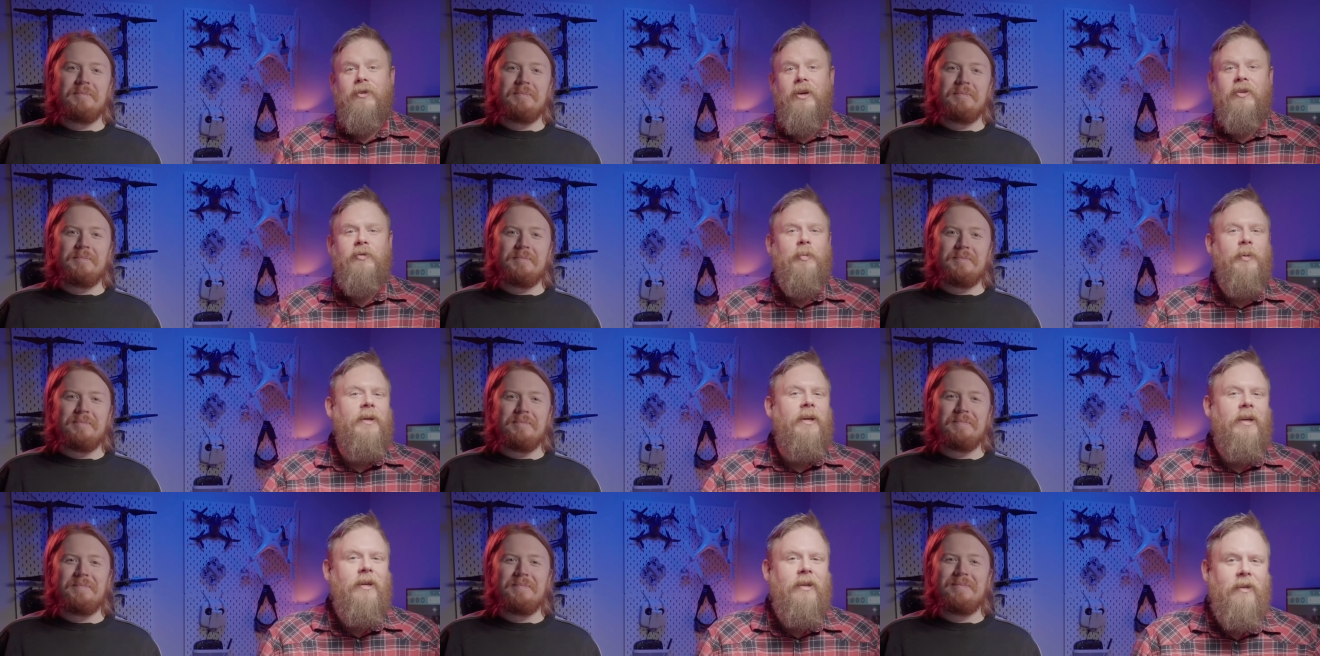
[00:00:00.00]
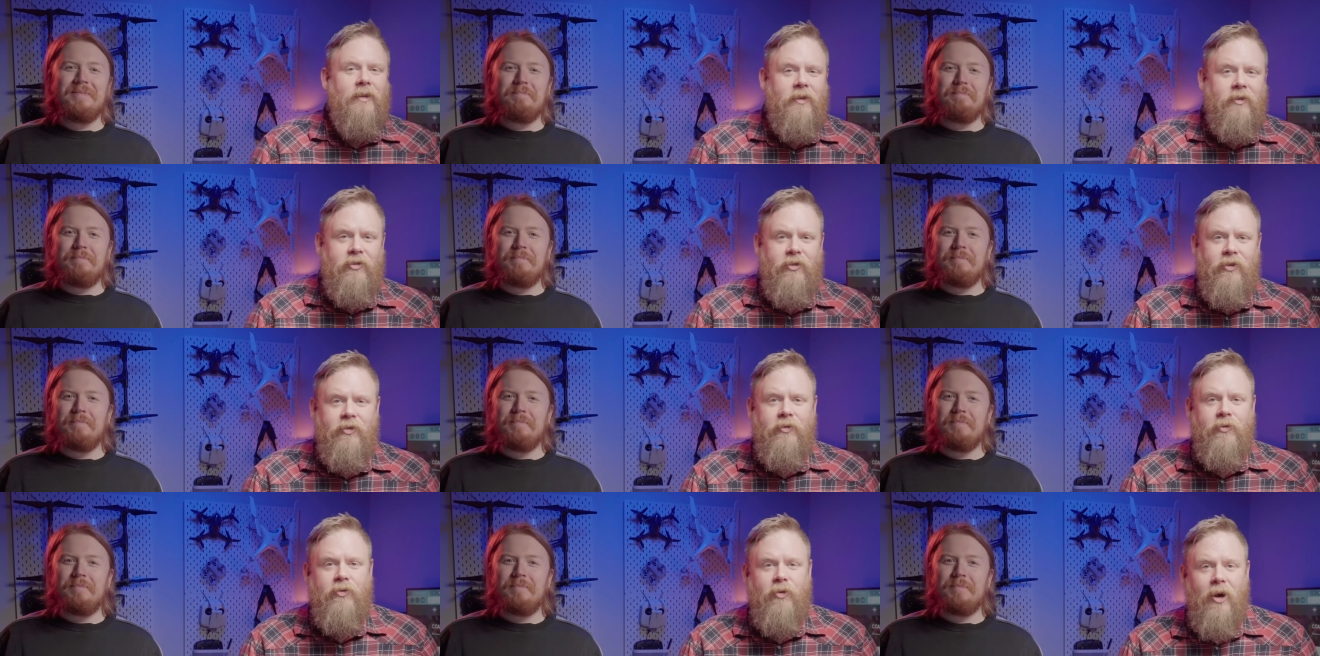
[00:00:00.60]
Speaker 1: Transport Canada
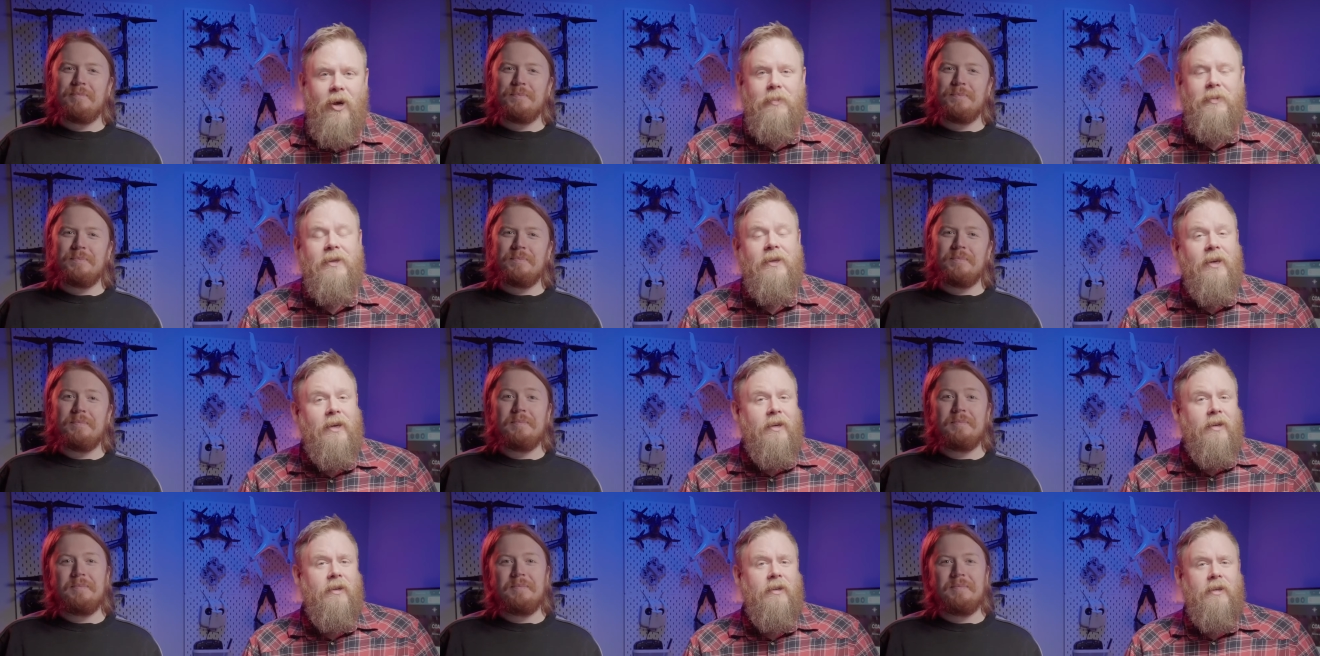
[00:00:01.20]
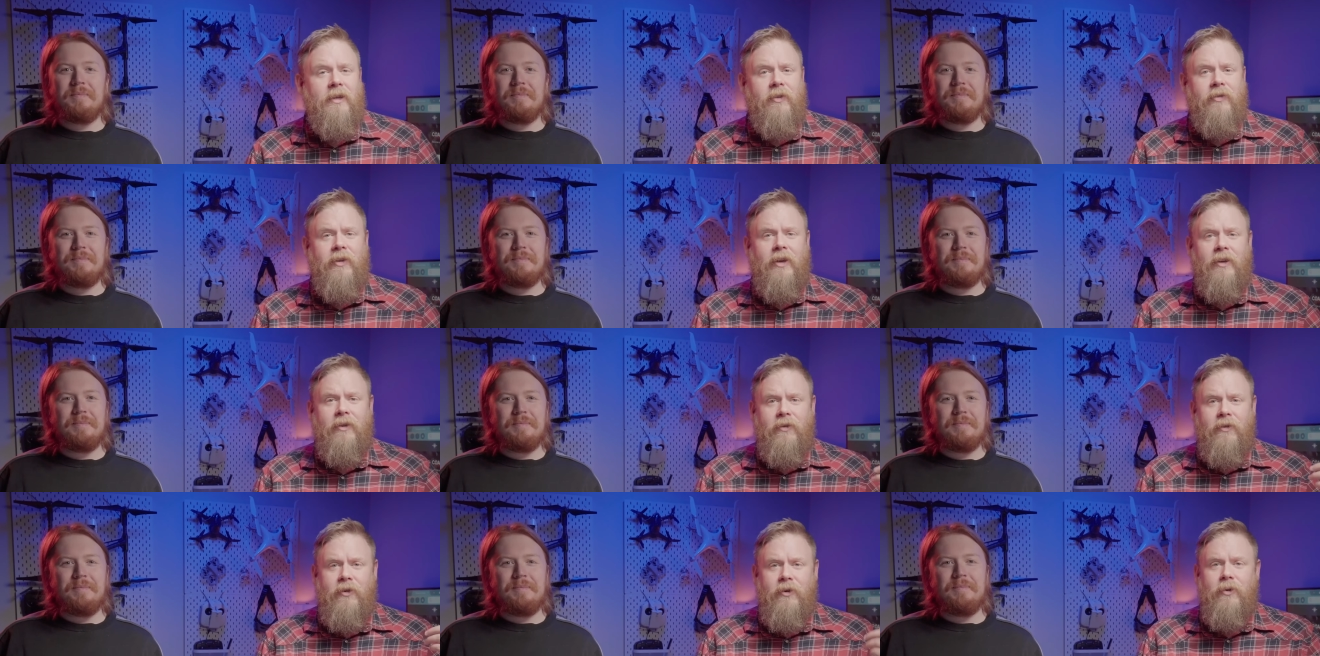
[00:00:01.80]
just dropped Canada
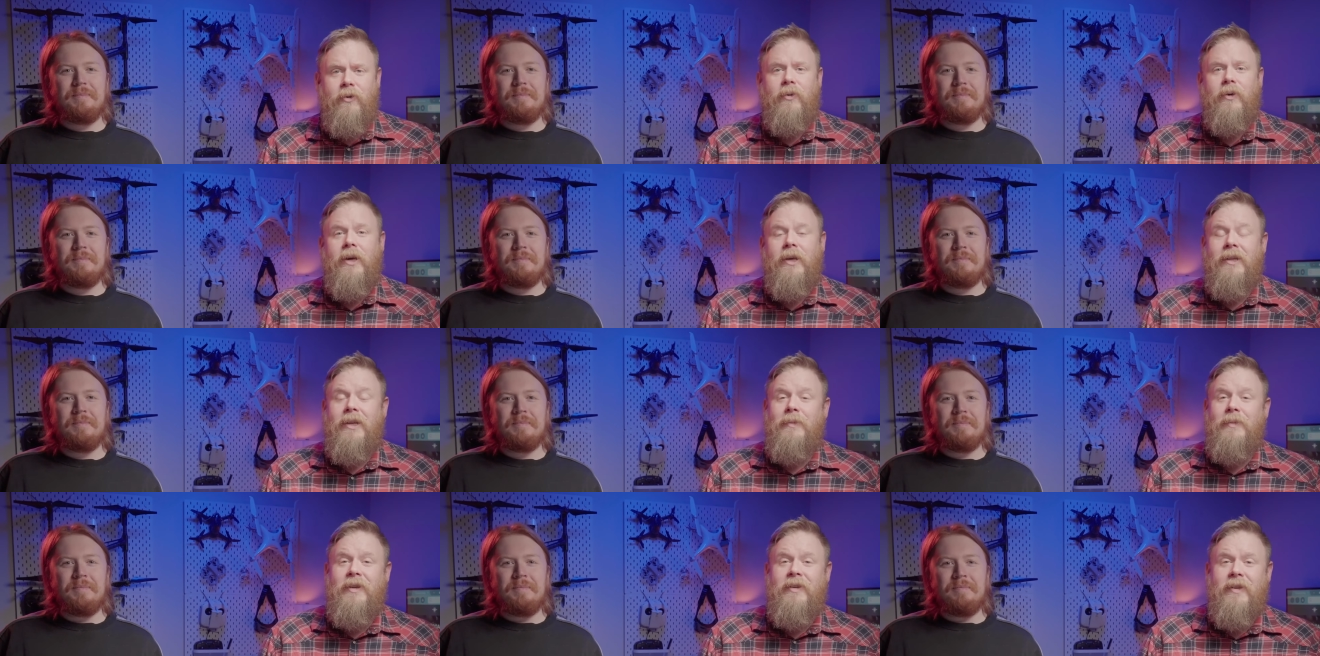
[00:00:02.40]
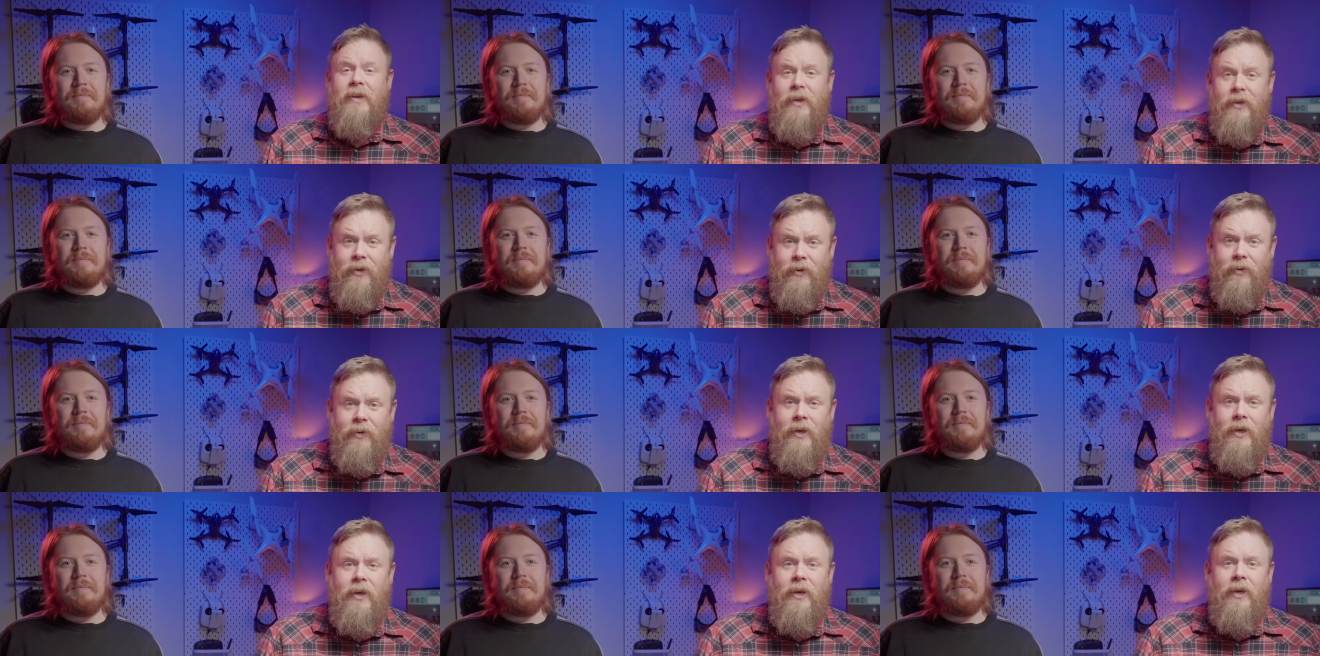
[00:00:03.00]
Gazette two, and let me tell you,